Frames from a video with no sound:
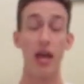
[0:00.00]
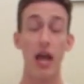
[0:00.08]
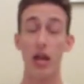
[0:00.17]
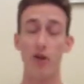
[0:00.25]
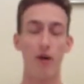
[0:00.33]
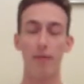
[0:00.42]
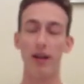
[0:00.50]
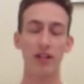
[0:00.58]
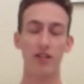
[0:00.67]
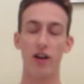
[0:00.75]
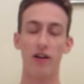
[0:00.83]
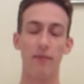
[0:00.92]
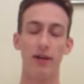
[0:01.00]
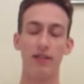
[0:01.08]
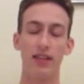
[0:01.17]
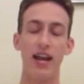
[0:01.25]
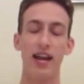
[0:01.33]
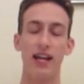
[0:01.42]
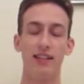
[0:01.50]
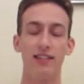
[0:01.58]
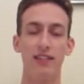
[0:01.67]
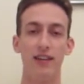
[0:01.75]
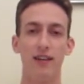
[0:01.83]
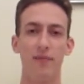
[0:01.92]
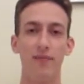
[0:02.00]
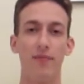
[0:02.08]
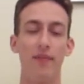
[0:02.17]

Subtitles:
And no, I'm not talking about Diancie.